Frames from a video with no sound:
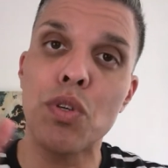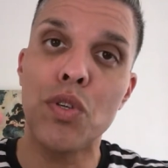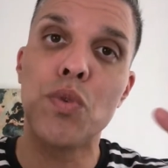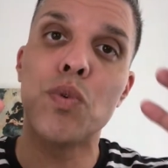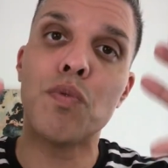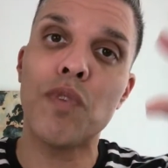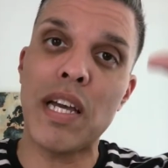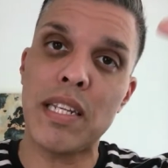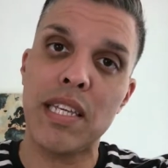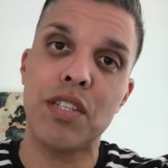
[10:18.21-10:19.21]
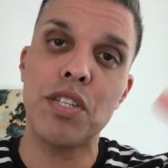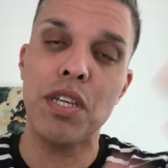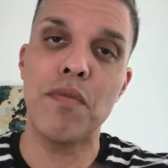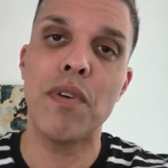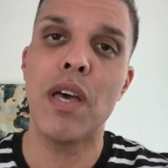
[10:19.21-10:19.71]
you will finally
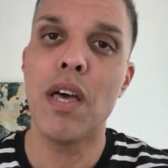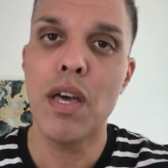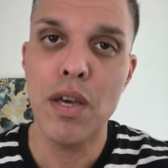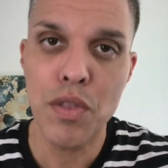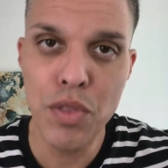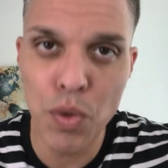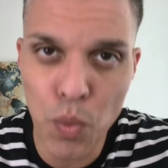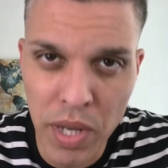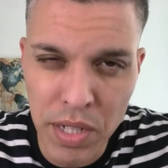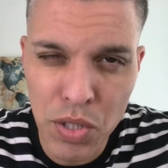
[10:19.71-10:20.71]
achieve the win.